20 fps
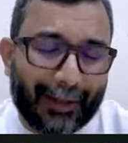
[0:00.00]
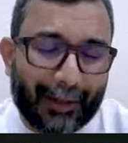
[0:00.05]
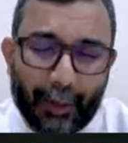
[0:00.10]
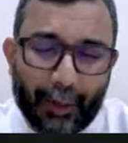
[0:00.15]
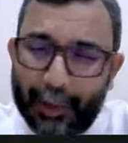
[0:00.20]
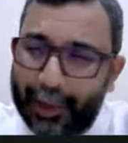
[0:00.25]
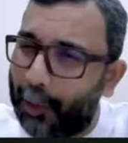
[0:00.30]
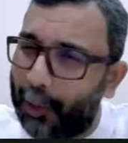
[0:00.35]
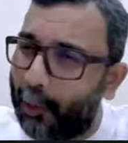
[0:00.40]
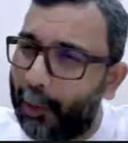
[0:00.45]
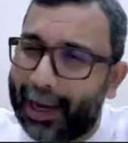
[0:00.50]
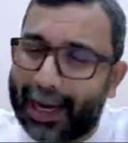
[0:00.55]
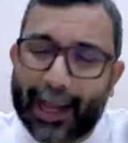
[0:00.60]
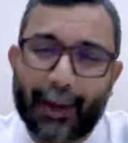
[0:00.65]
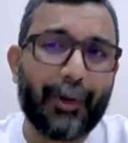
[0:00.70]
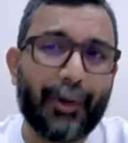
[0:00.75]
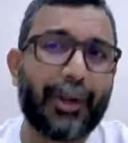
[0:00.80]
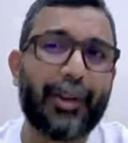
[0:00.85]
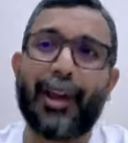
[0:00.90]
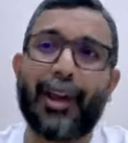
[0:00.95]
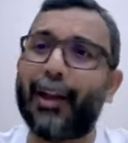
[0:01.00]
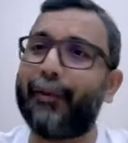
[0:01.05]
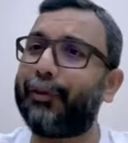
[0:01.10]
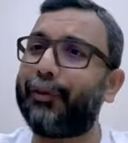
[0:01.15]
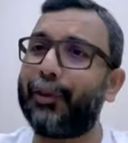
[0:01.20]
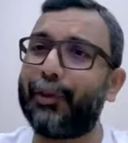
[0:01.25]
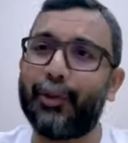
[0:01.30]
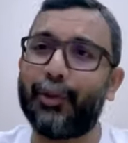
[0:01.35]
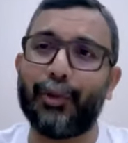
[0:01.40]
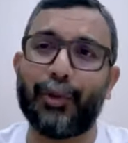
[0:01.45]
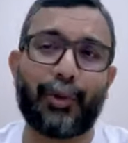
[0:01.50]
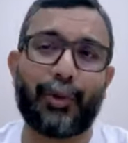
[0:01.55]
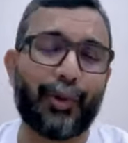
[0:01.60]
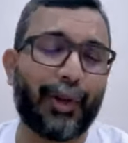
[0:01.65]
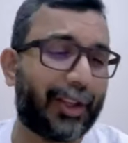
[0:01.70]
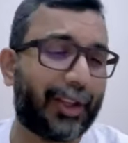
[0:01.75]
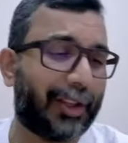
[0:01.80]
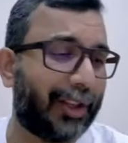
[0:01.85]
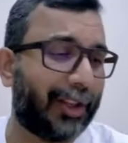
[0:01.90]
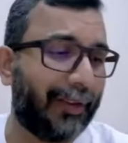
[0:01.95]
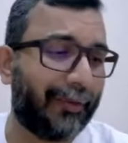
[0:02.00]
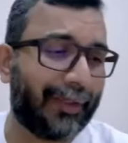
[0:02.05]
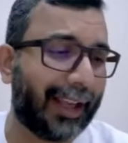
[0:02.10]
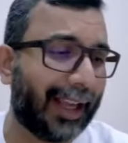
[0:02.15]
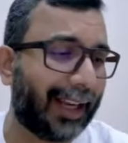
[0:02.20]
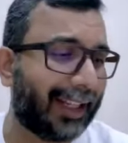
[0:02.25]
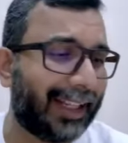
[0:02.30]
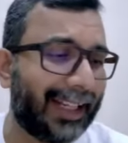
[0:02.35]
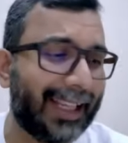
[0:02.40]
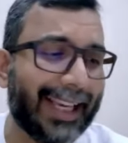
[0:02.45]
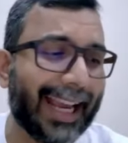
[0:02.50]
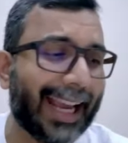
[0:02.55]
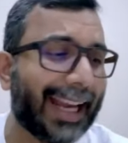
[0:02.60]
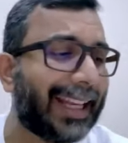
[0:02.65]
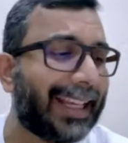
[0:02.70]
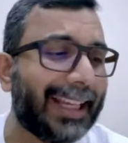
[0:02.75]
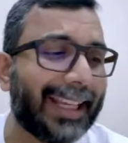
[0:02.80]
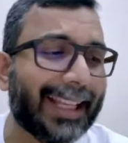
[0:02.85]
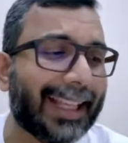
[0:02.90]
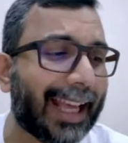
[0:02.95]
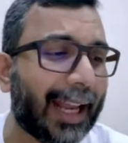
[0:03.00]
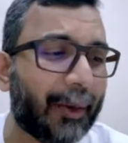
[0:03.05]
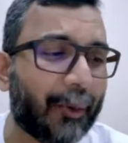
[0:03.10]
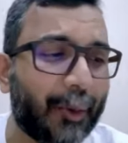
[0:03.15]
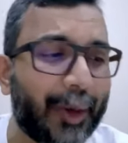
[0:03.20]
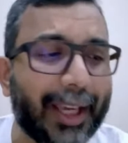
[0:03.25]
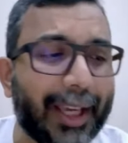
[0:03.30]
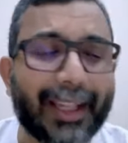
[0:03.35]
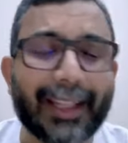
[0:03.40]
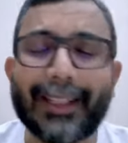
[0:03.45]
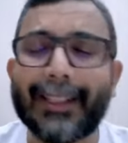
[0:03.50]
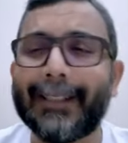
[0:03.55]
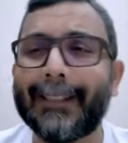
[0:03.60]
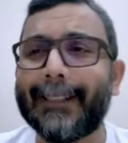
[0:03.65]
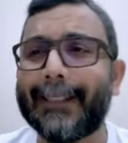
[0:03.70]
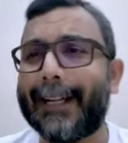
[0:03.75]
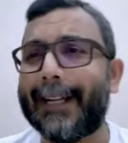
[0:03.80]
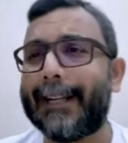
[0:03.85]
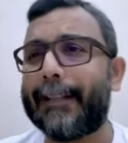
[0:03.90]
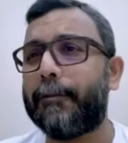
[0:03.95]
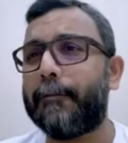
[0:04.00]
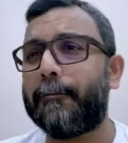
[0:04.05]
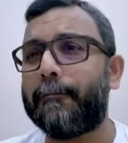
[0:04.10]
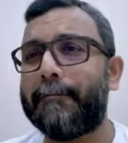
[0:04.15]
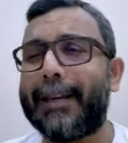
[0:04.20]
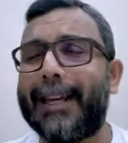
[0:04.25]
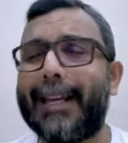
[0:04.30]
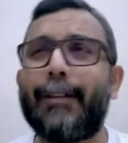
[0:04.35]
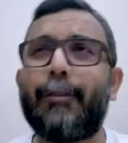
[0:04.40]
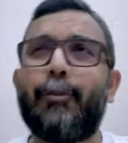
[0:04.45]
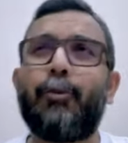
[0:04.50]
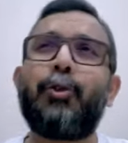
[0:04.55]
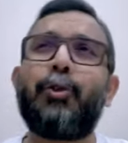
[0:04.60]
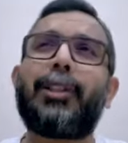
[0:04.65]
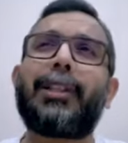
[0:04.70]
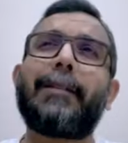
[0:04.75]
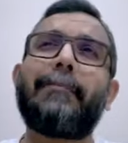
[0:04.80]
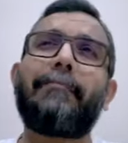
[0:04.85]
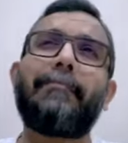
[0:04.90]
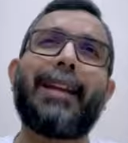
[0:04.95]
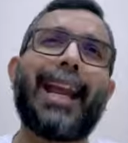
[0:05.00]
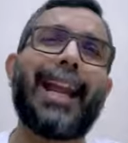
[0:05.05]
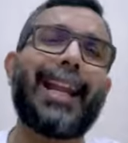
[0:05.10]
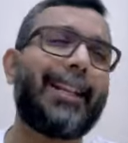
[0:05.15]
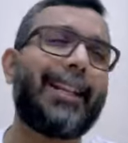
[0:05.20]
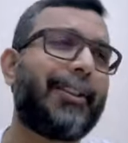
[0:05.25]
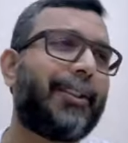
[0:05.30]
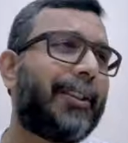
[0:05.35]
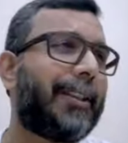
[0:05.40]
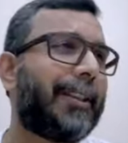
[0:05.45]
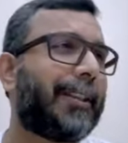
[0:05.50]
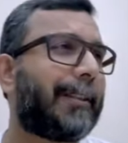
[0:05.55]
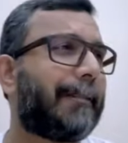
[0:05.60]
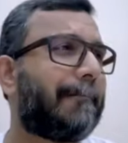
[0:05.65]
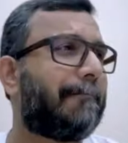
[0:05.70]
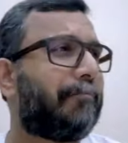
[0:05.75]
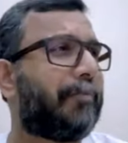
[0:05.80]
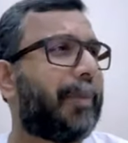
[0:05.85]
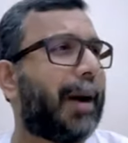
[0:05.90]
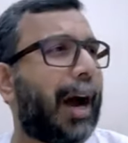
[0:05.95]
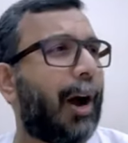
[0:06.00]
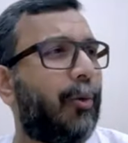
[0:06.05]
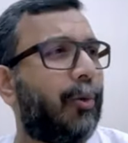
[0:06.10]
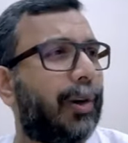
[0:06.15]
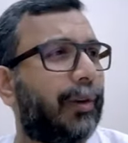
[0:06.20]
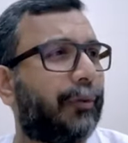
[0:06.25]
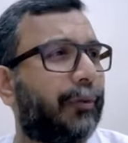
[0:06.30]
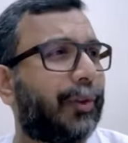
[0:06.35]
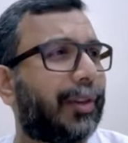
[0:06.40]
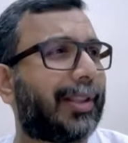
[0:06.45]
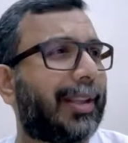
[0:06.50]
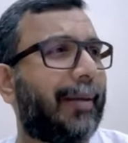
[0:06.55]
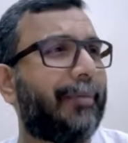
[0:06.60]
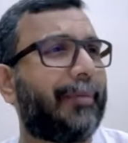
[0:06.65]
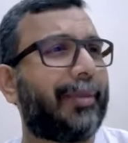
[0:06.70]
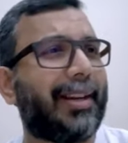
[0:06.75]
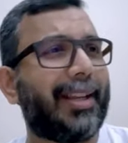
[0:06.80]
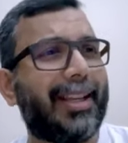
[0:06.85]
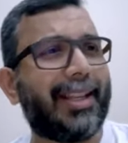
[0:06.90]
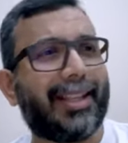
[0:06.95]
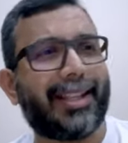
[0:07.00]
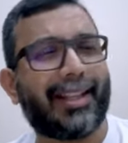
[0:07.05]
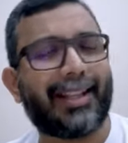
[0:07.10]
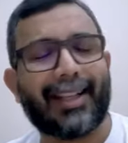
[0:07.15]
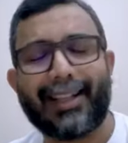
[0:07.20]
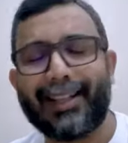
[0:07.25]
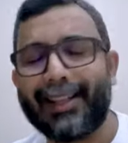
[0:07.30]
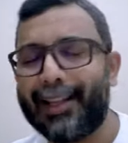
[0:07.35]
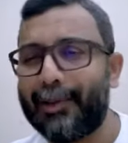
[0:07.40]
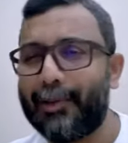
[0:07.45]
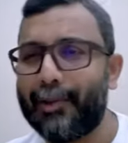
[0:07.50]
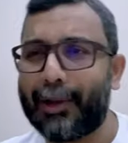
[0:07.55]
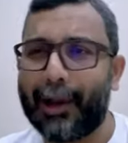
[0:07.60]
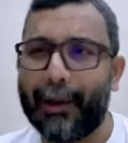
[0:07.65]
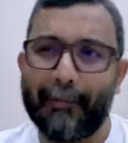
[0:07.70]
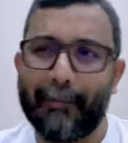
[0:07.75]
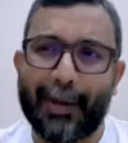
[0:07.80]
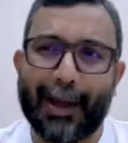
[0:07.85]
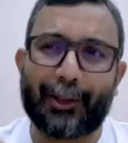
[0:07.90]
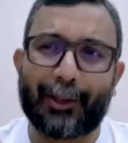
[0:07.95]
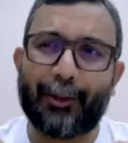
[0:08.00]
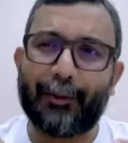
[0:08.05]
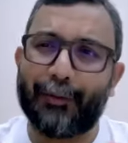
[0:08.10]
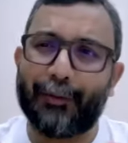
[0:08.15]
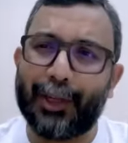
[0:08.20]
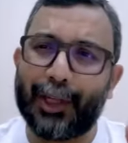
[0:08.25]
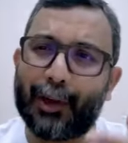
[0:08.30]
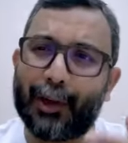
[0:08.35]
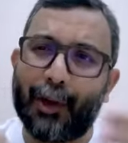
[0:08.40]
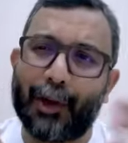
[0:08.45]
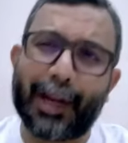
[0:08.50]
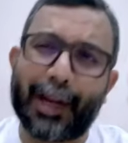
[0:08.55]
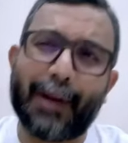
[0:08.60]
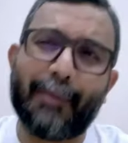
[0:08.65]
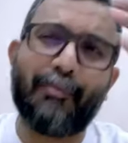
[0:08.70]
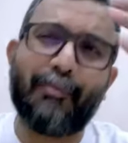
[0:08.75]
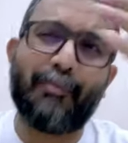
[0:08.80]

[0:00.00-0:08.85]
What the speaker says: doing whatever you have to do to achieve that TAT that week, and you may lose some energy, some power for some reason, and then you come back to VCon and